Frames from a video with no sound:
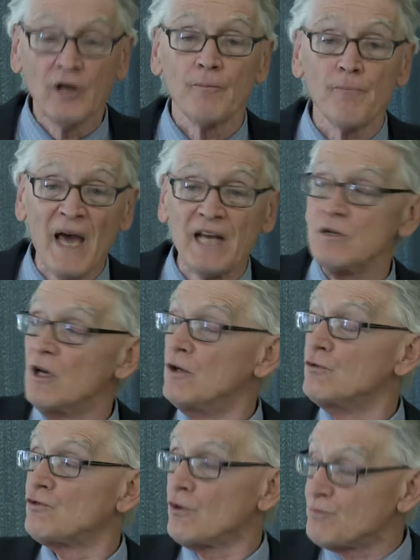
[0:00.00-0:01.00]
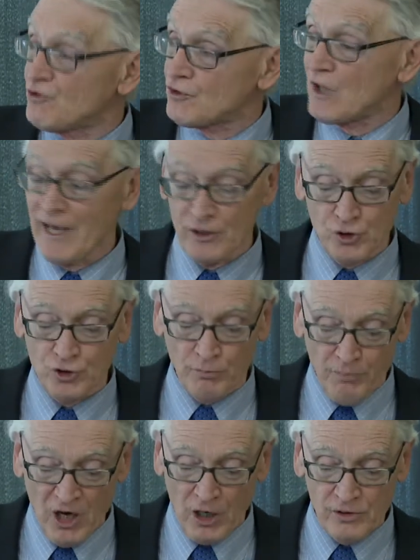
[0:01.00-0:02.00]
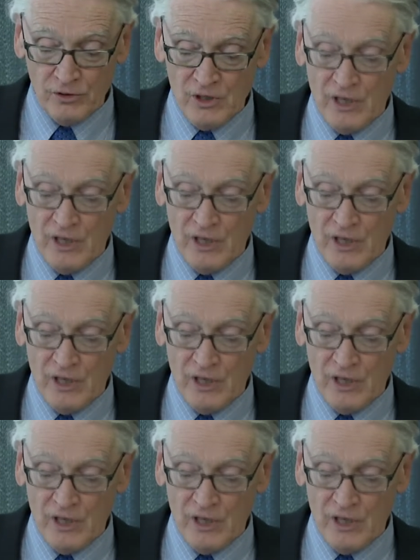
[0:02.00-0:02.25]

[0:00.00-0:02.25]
meant substantial part,